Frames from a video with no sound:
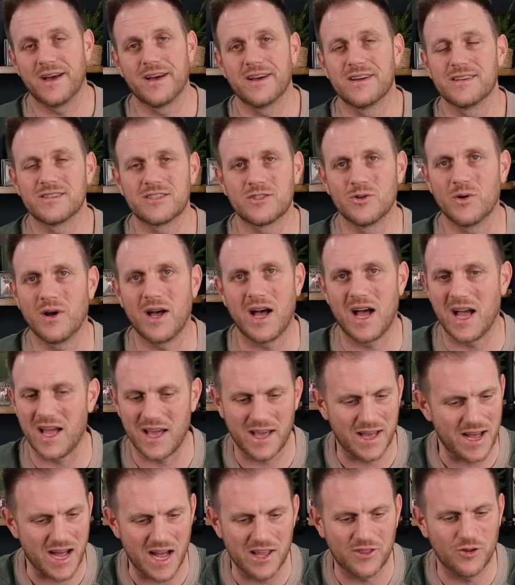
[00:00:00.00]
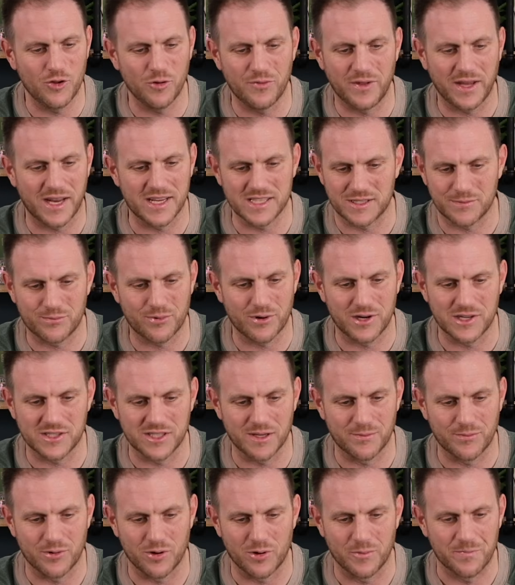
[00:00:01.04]
So I do think it's pretty
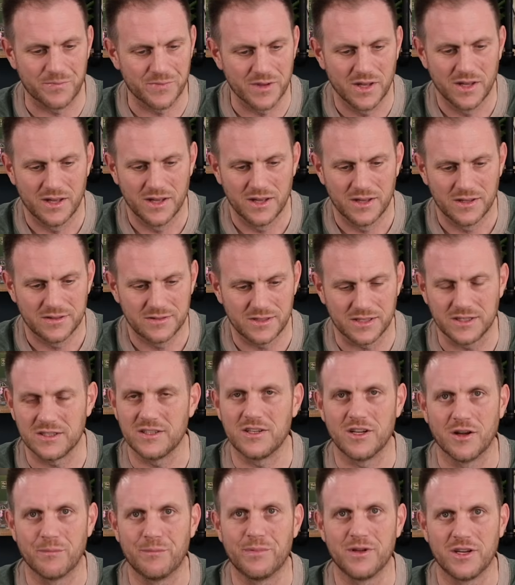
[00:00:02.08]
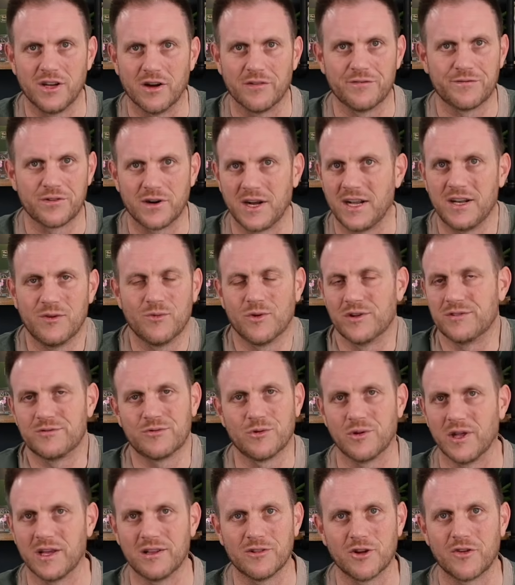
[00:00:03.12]
simple to, for anyone to
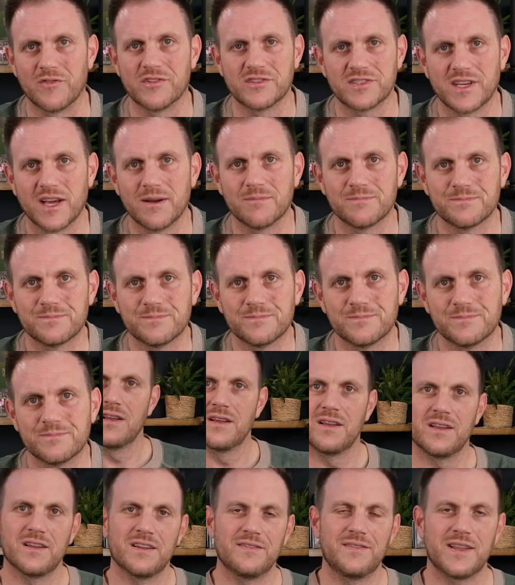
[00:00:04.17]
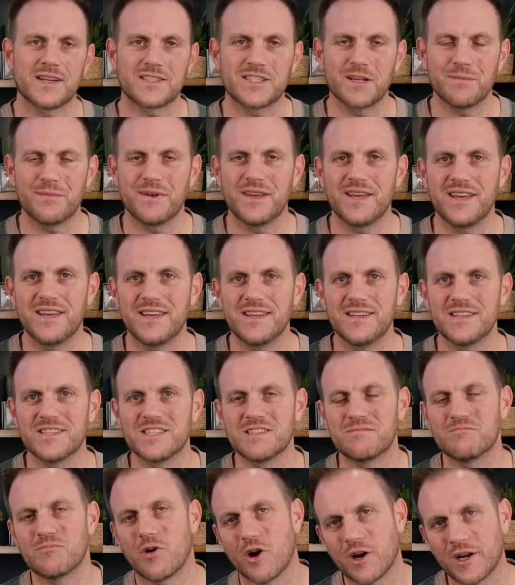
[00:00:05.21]
really learn this game. Next up is
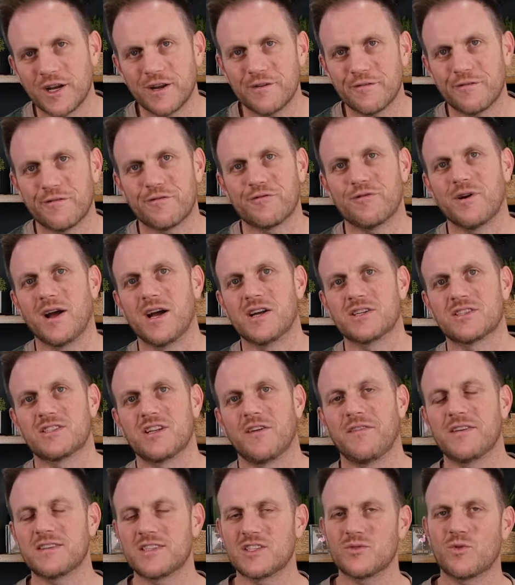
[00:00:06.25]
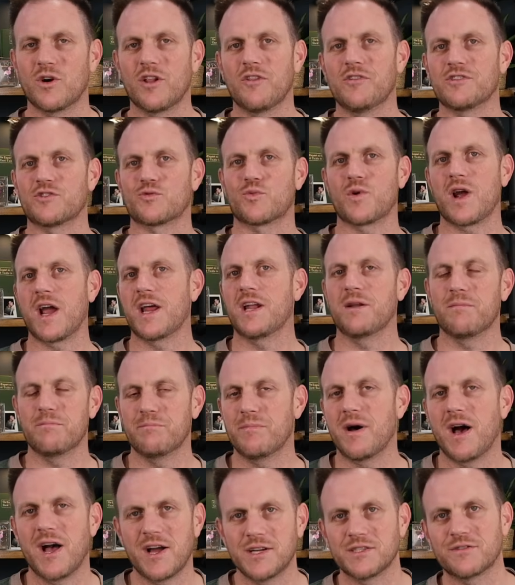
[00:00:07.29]
Market Fresh. Now this is one of those random
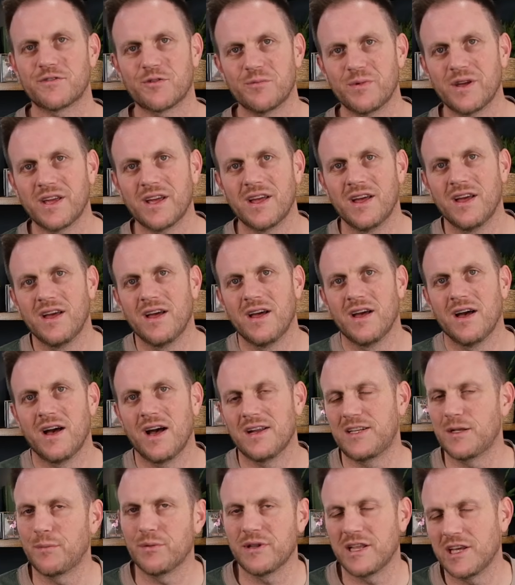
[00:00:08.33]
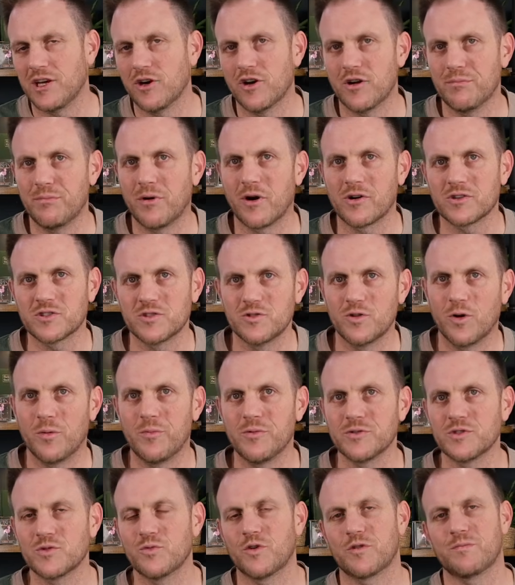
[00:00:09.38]
buys for me. I typically go to Barnes &
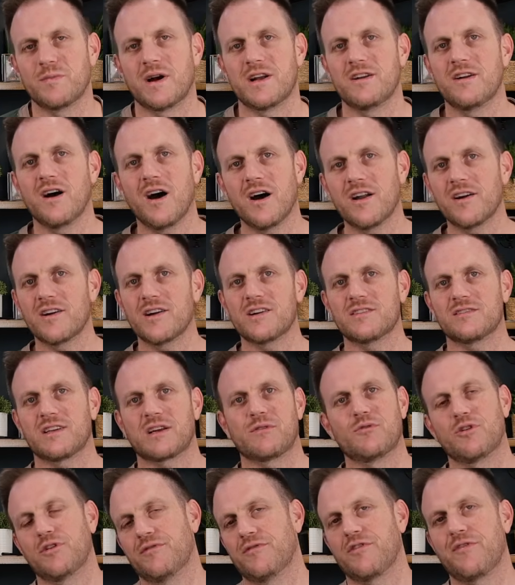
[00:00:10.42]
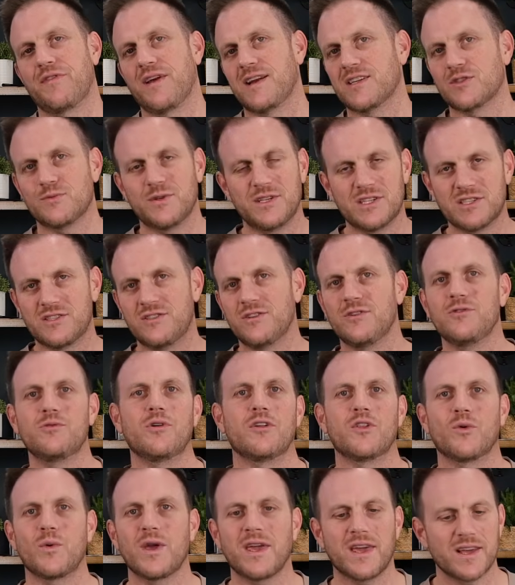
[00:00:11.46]
Nobles with my daughter. It's like one of our things we just do on
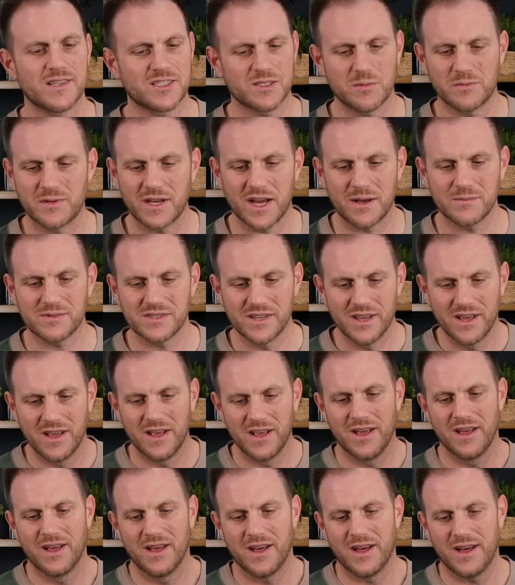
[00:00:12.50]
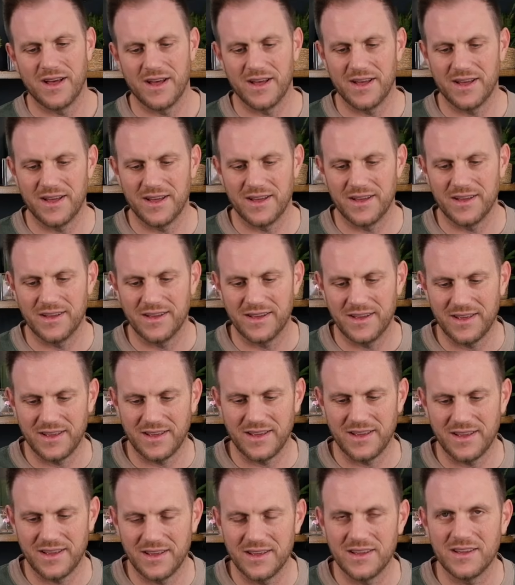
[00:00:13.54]
the weekend sometimes.
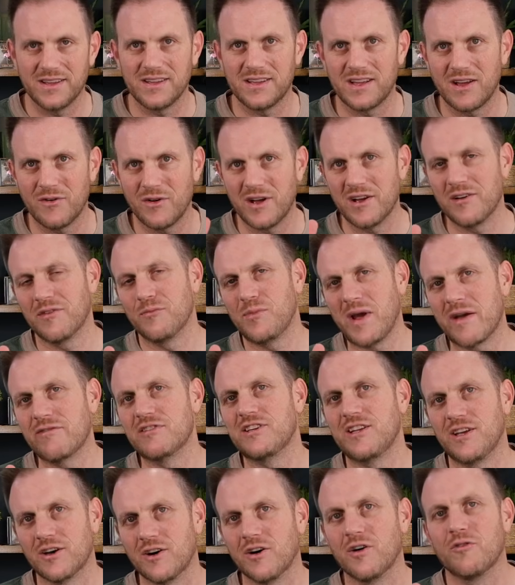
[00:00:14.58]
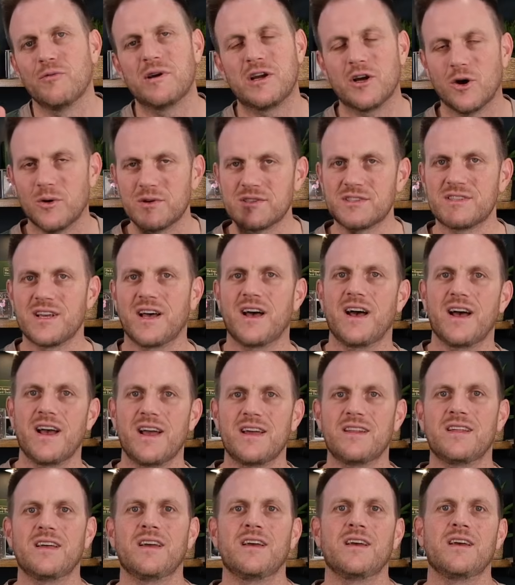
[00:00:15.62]
We have a deal. We go
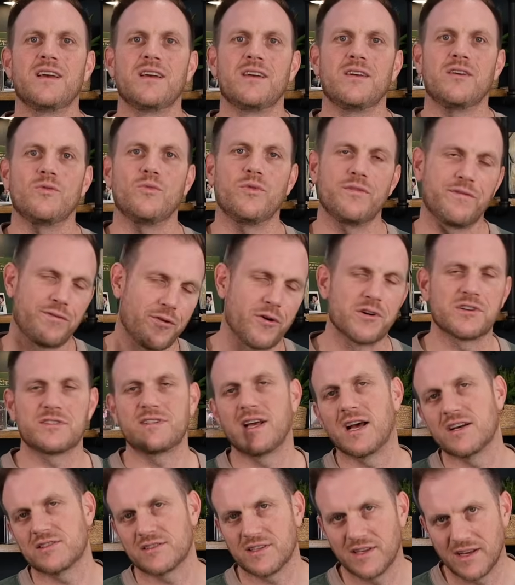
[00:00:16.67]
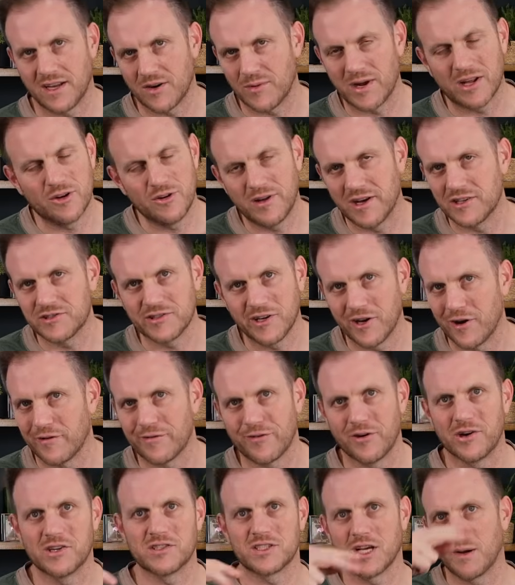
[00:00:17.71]
inside, first the escalator. We gotta do the escalator
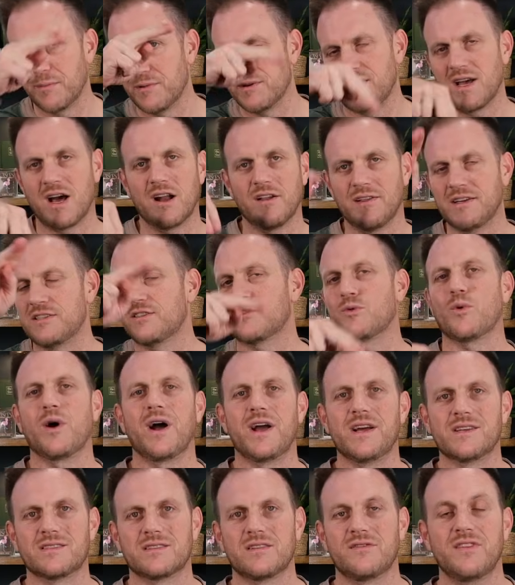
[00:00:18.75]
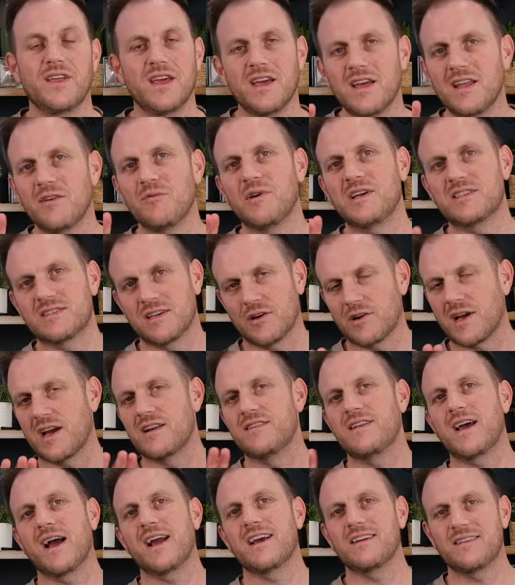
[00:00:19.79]
first, up and down at least twice. Then we say, okay,
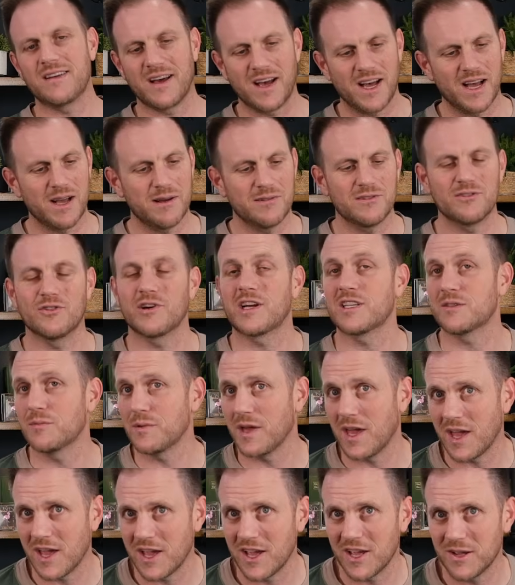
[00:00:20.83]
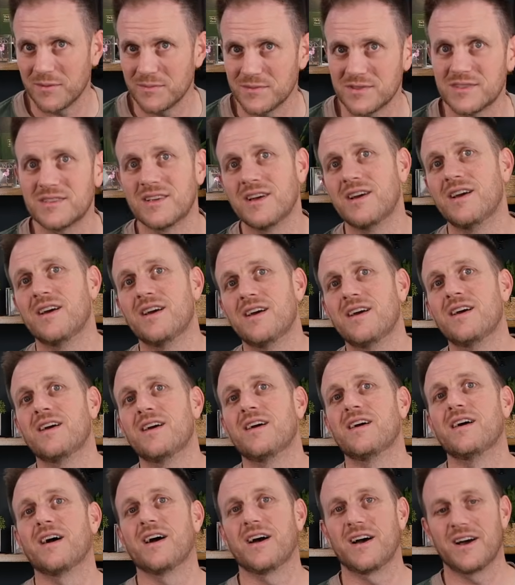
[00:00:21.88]
daddy time, look at some games.
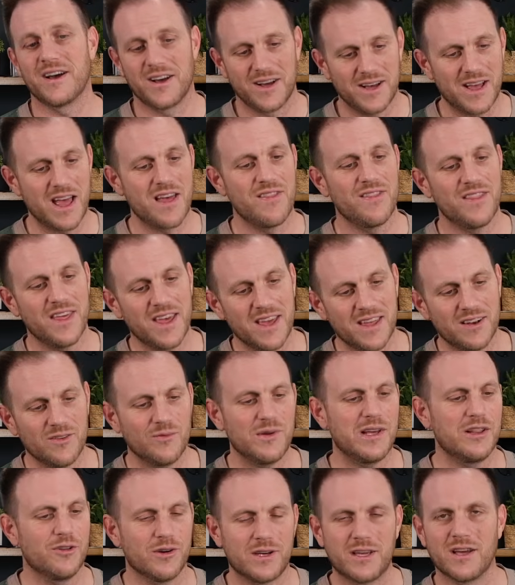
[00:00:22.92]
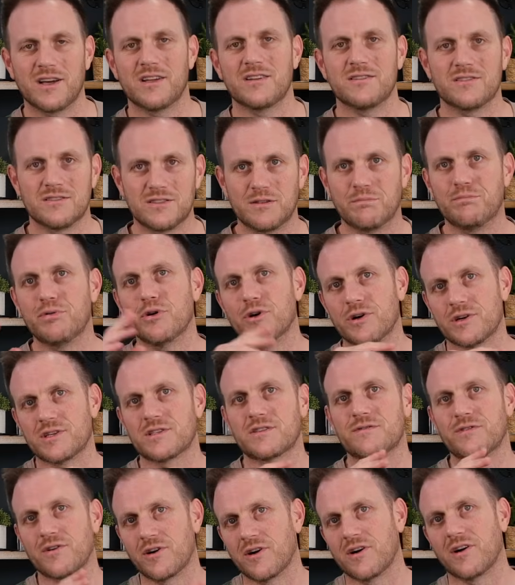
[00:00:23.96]
And then we look at the books
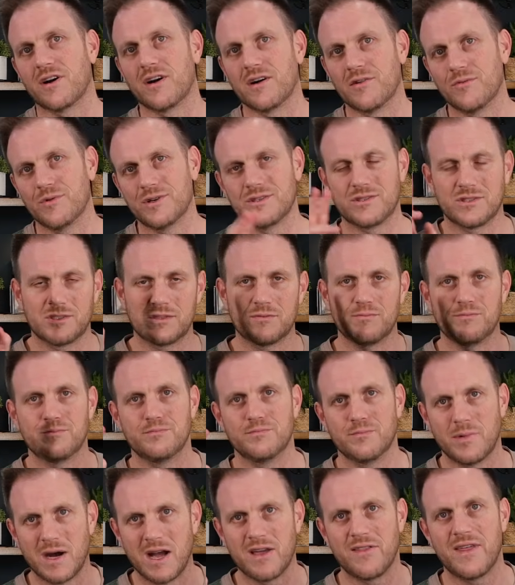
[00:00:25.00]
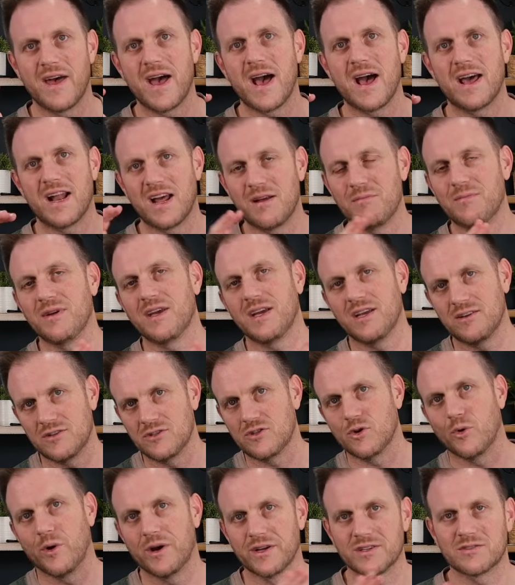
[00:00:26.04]
for her, which by that I mean
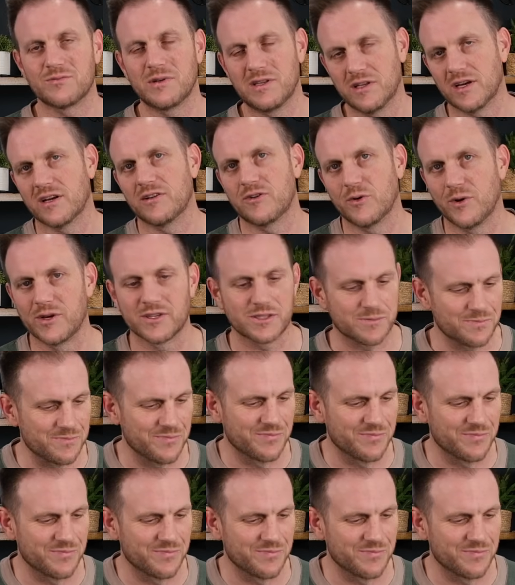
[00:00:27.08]
toys. We look at toys.